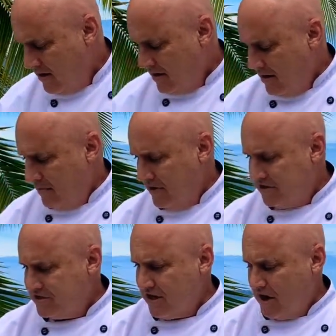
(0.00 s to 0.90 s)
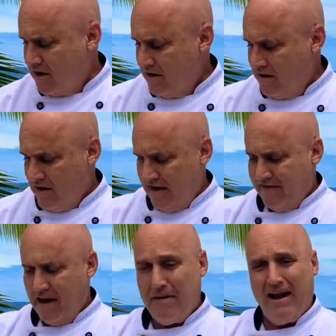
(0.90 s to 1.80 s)
I'm going to start, I've
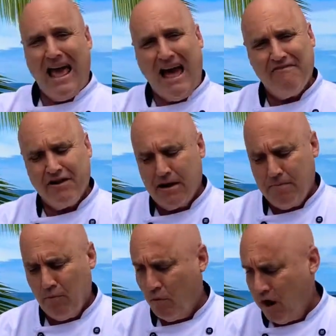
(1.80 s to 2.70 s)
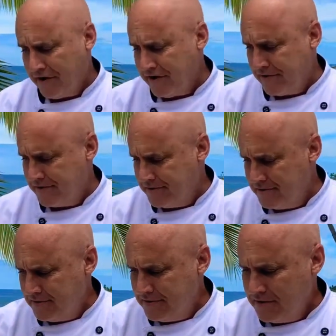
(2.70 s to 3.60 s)
got about a half a cup of water.
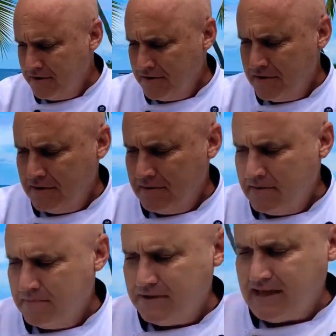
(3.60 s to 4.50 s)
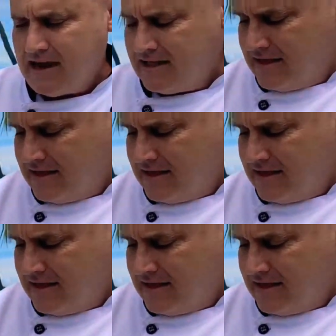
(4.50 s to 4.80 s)
Put that in